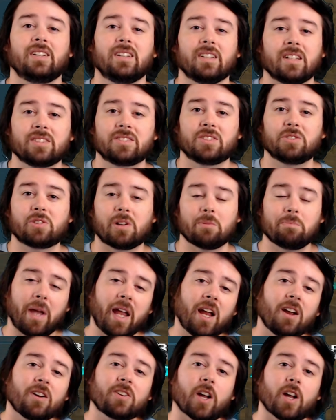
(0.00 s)
is to
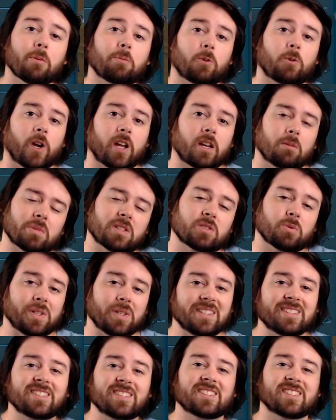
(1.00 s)
compare and upgrade
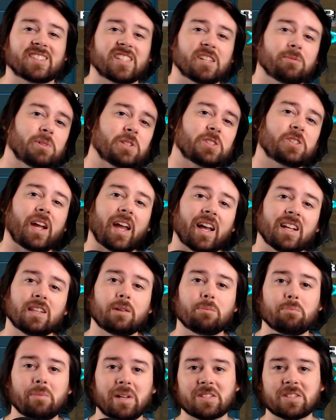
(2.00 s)
between similar
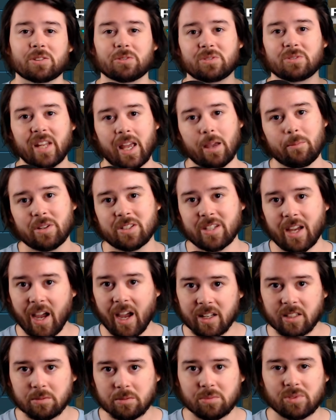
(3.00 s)
elemental damage
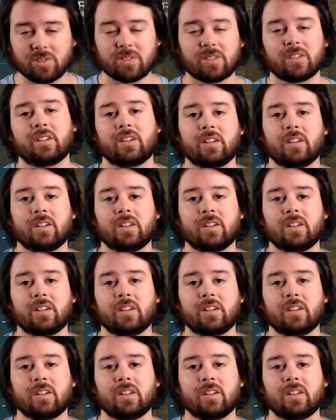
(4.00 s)
items.